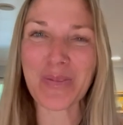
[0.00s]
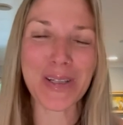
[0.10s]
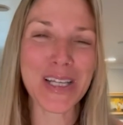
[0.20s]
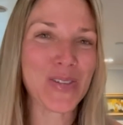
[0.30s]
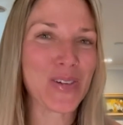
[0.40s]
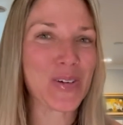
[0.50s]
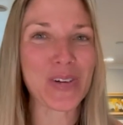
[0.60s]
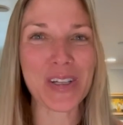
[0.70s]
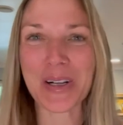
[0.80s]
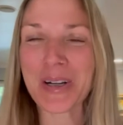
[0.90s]
Please feel
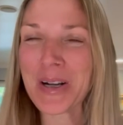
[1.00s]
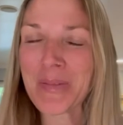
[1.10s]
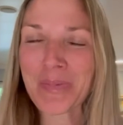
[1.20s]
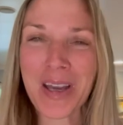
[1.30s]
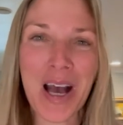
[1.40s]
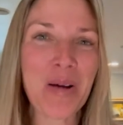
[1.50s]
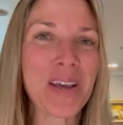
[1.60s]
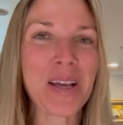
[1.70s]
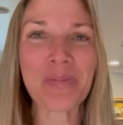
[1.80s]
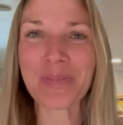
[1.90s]
free to
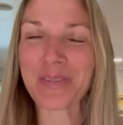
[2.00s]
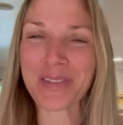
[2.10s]
comment,